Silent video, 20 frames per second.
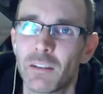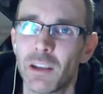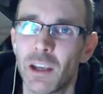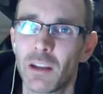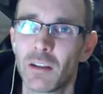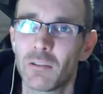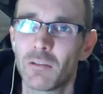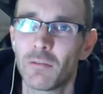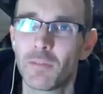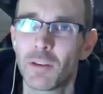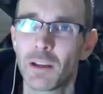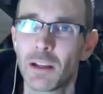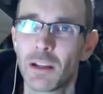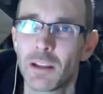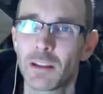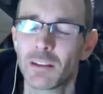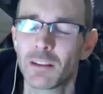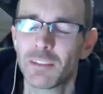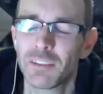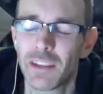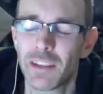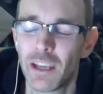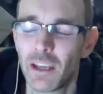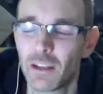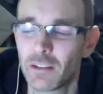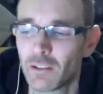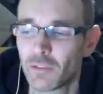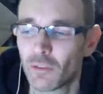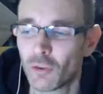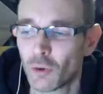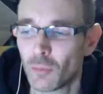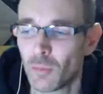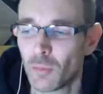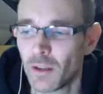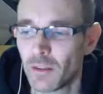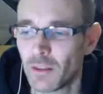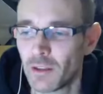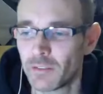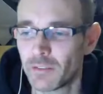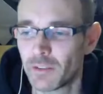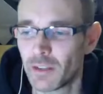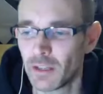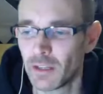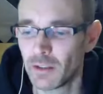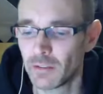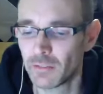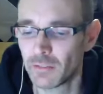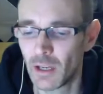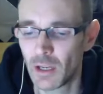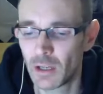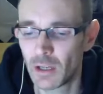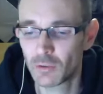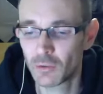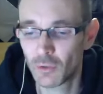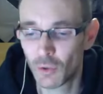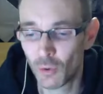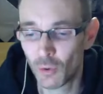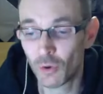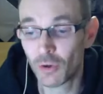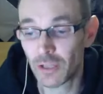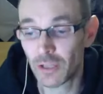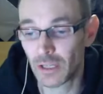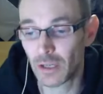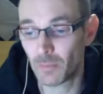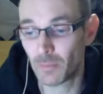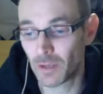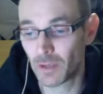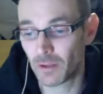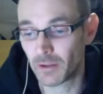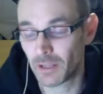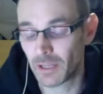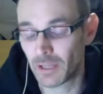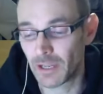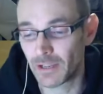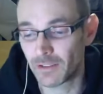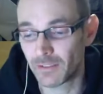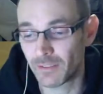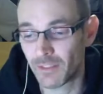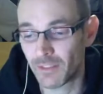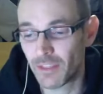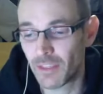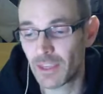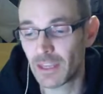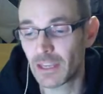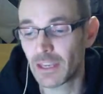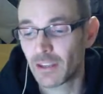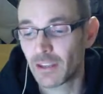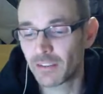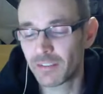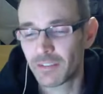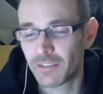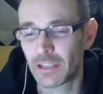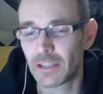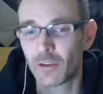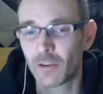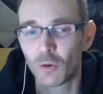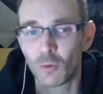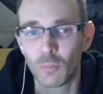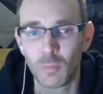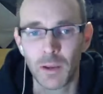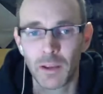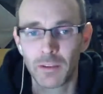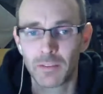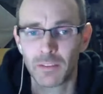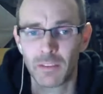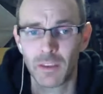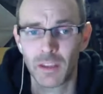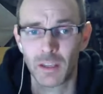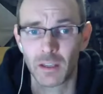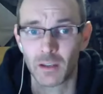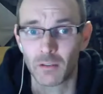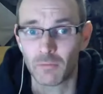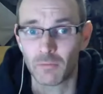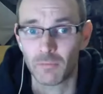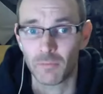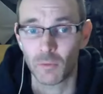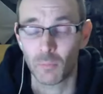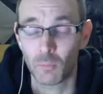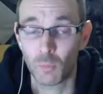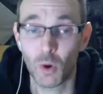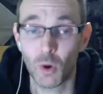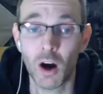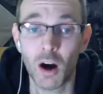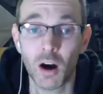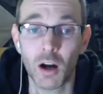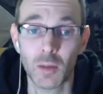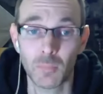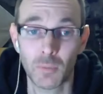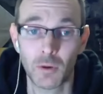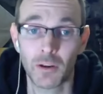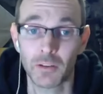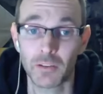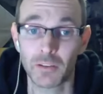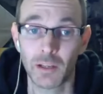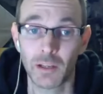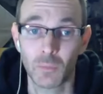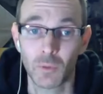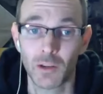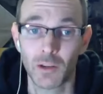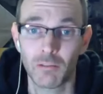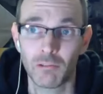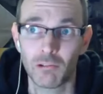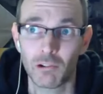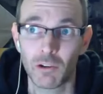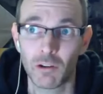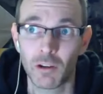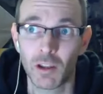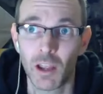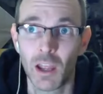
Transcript: and feeling scared to talk about this is talking about it is the single best thing for what I personally went through.